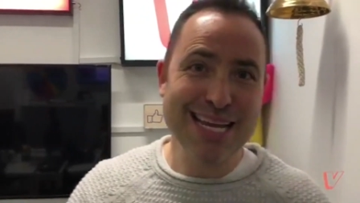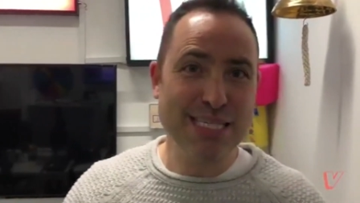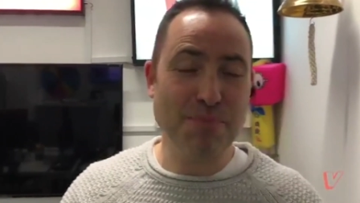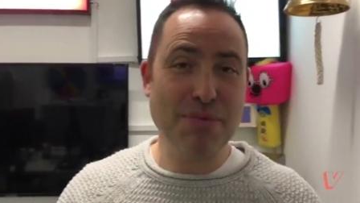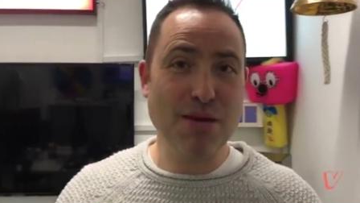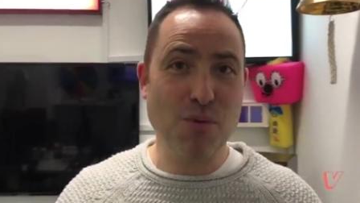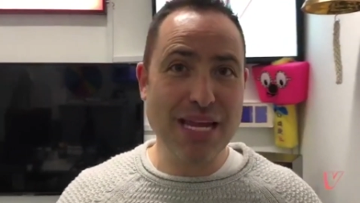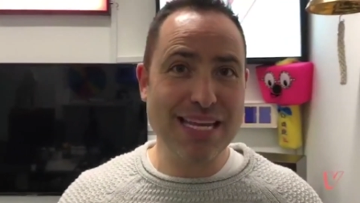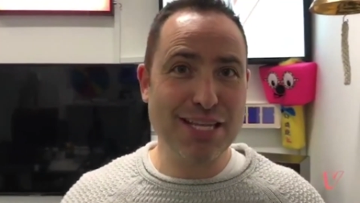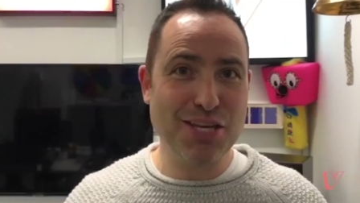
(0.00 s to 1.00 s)
It's a big
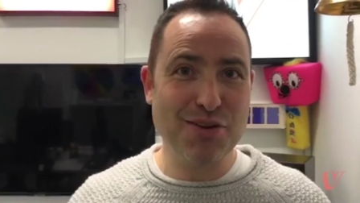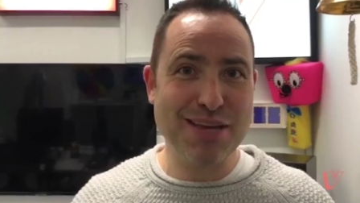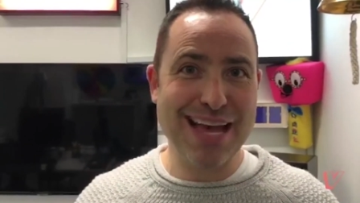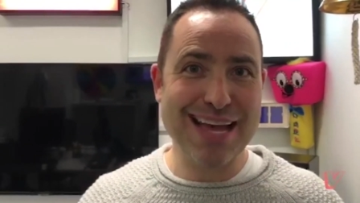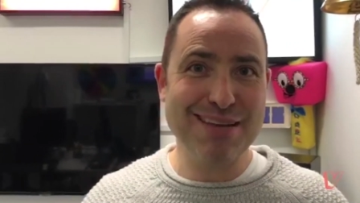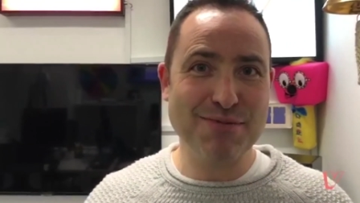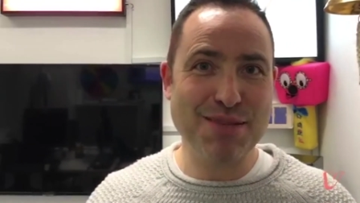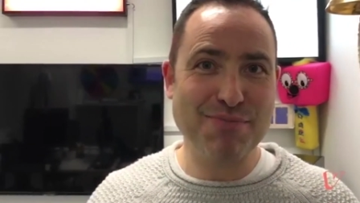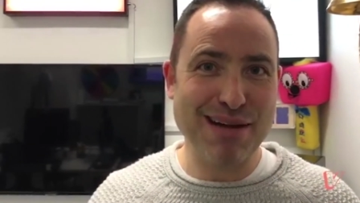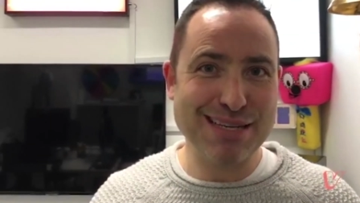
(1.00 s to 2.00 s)
week in the UK with
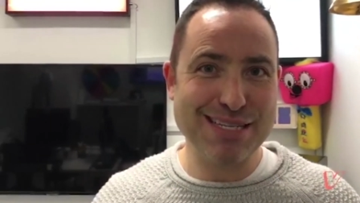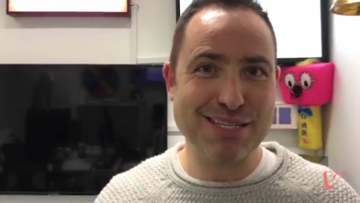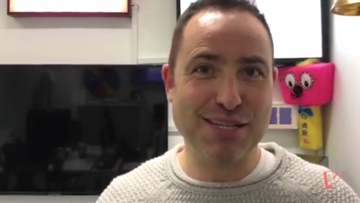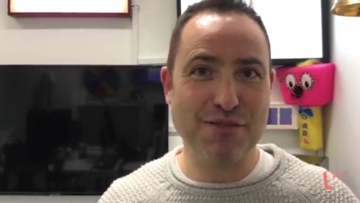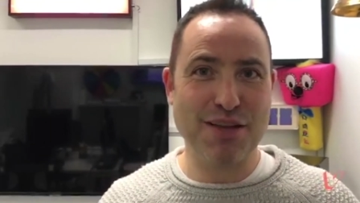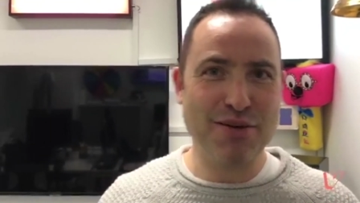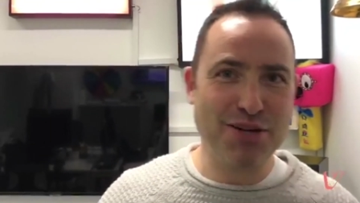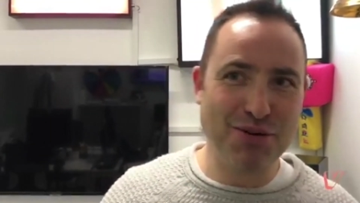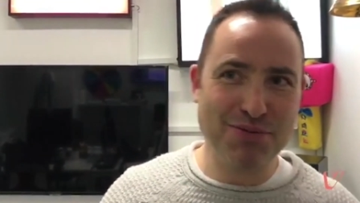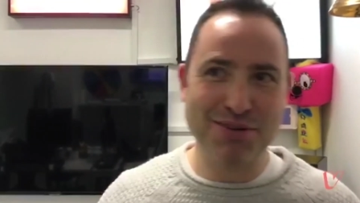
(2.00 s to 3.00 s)
the Brexit stuff going
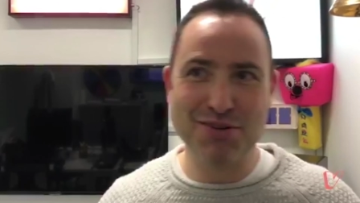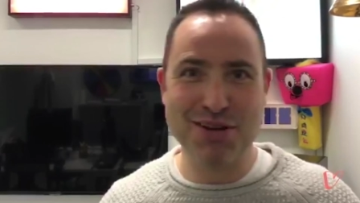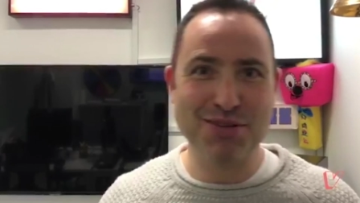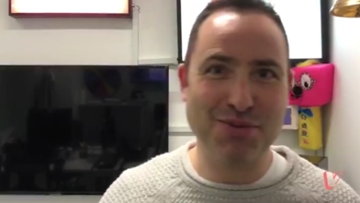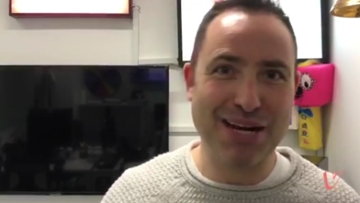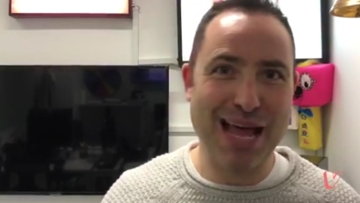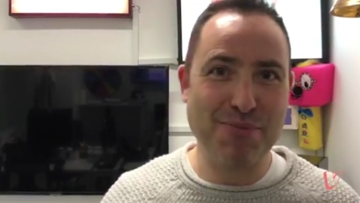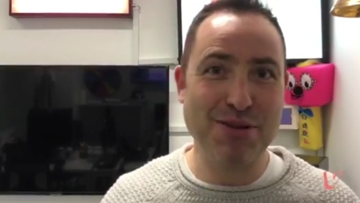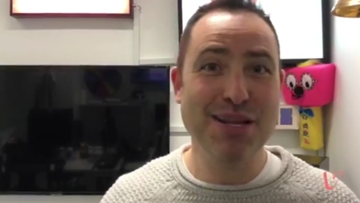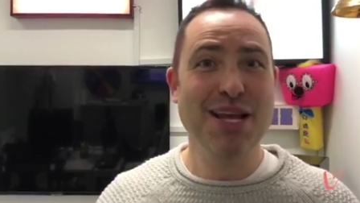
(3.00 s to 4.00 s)
on. Who knows what will
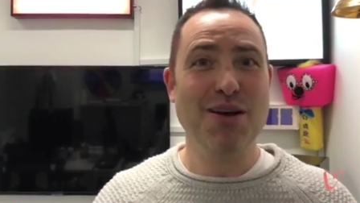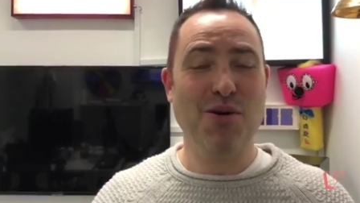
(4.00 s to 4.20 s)
happen.